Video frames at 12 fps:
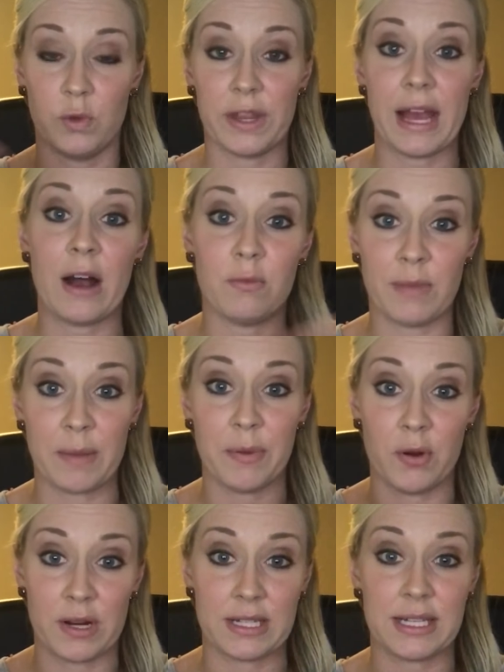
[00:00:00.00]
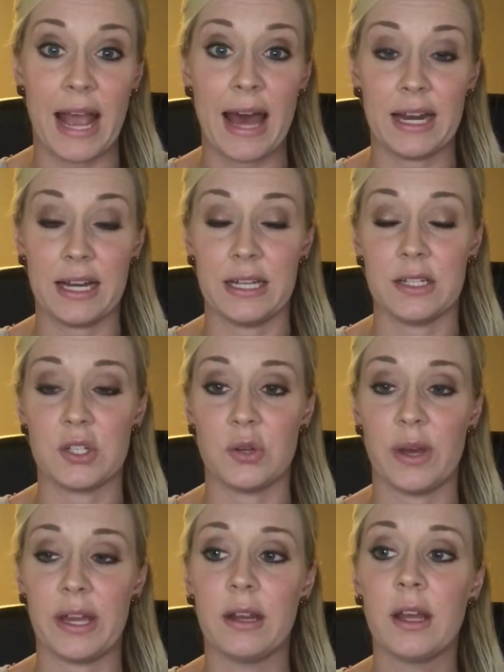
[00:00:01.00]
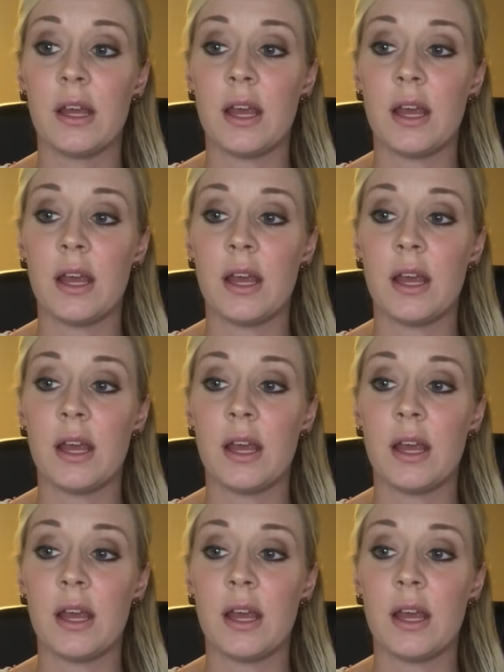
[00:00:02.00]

without my bonus added into it.